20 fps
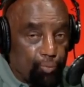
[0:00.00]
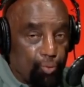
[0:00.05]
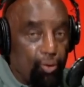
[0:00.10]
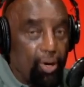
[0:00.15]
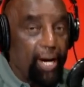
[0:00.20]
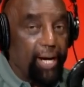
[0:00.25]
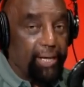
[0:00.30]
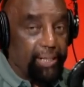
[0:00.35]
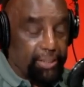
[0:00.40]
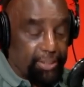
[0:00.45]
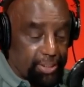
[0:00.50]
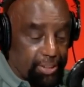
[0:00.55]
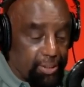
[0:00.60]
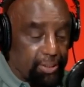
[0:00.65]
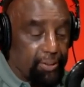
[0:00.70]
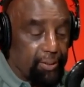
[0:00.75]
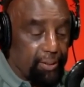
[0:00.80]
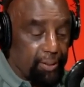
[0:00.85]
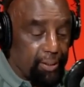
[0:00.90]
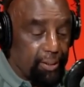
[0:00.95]
Right.
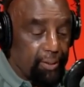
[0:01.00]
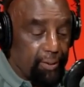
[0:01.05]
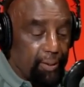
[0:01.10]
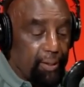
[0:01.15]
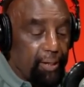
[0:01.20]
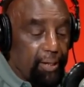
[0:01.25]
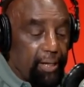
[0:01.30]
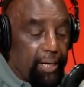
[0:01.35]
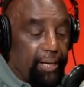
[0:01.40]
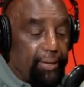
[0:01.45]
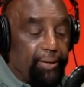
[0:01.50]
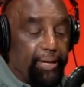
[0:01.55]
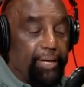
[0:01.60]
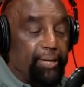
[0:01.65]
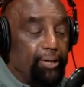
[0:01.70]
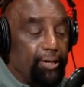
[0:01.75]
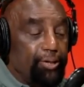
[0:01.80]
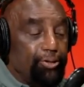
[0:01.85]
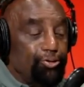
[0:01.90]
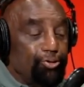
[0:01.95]
And
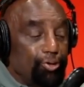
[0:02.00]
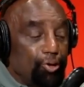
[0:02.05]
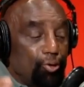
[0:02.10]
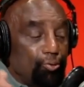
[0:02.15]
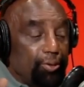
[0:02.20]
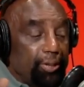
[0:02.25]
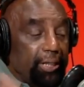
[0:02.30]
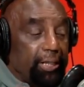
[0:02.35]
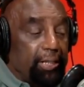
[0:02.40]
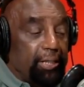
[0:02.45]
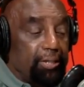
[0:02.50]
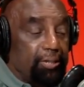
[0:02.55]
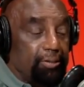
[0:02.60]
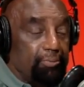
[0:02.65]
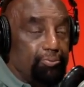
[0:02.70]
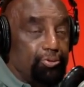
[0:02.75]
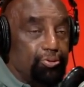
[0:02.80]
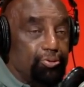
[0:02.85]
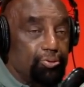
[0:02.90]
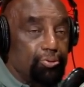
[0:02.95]
you don't need
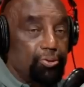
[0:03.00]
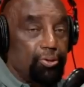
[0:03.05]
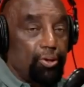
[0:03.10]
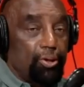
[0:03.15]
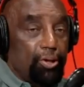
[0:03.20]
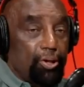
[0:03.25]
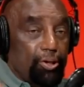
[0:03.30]
them to.